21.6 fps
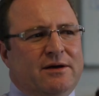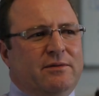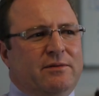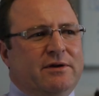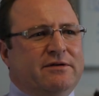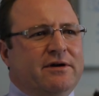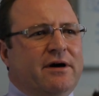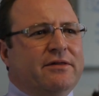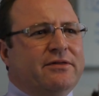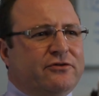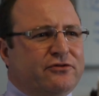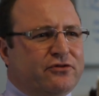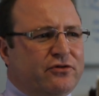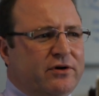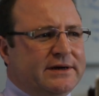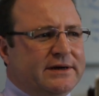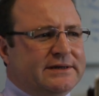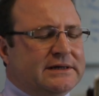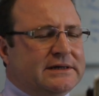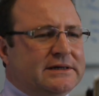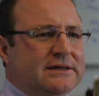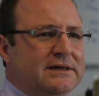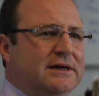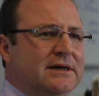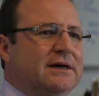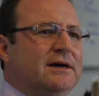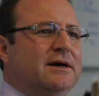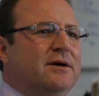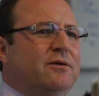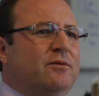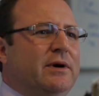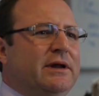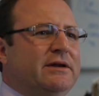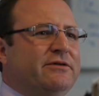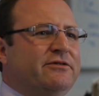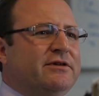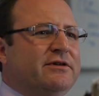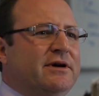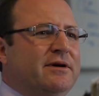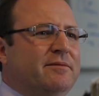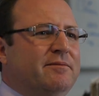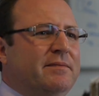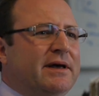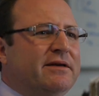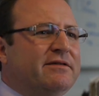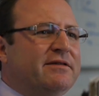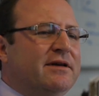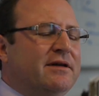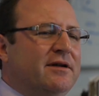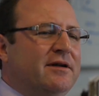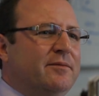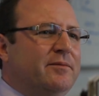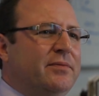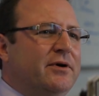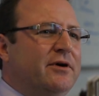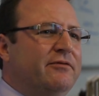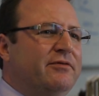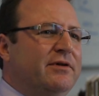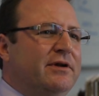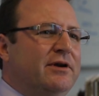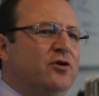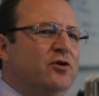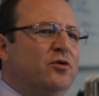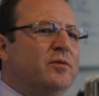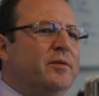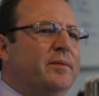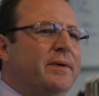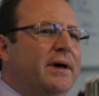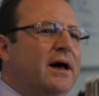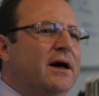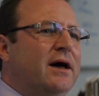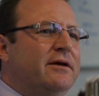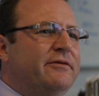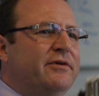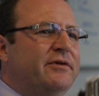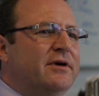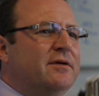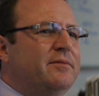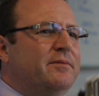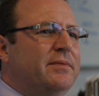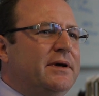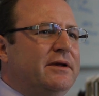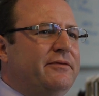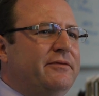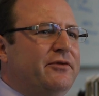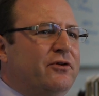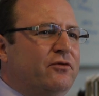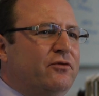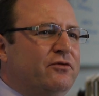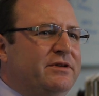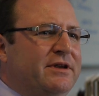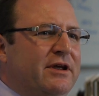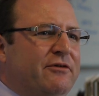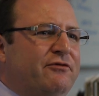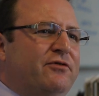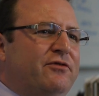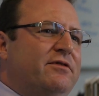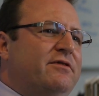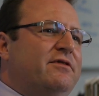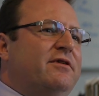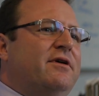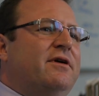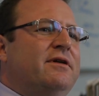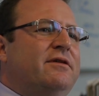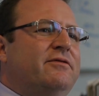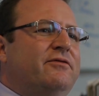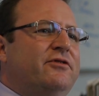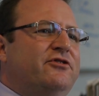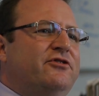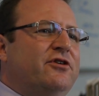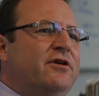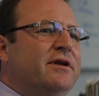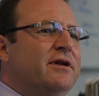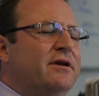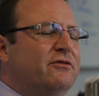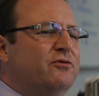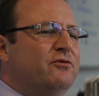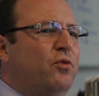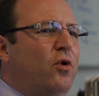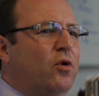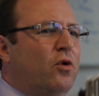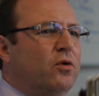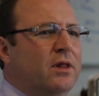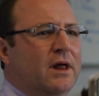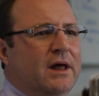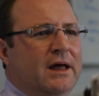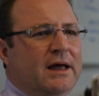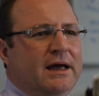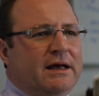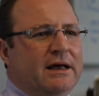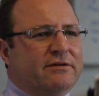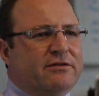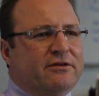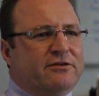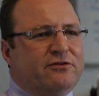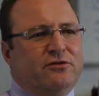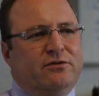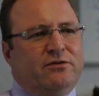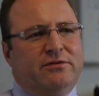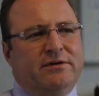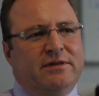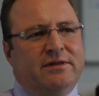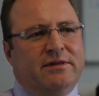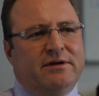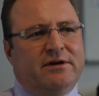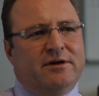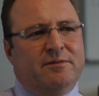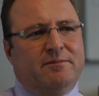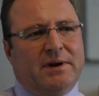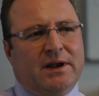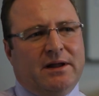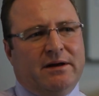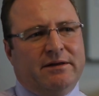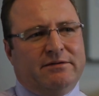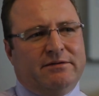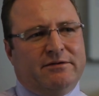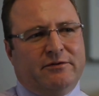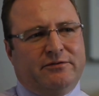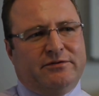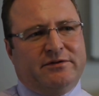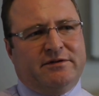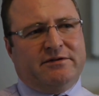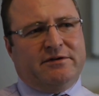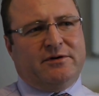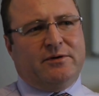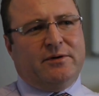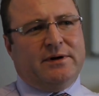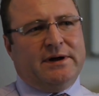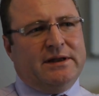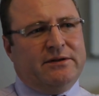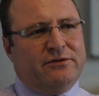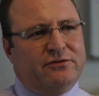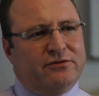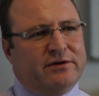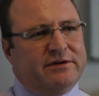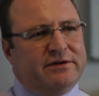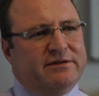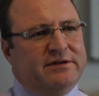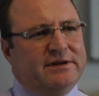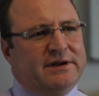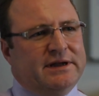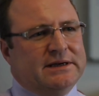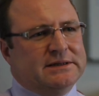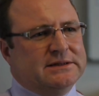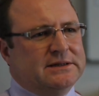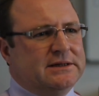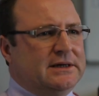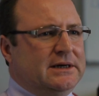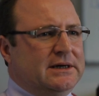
and which other trader, which may sound like perfectly normal behaviour, but if you're on different sides of a Chinese wall, it's the sort of thing that compliance officers are quite interested in.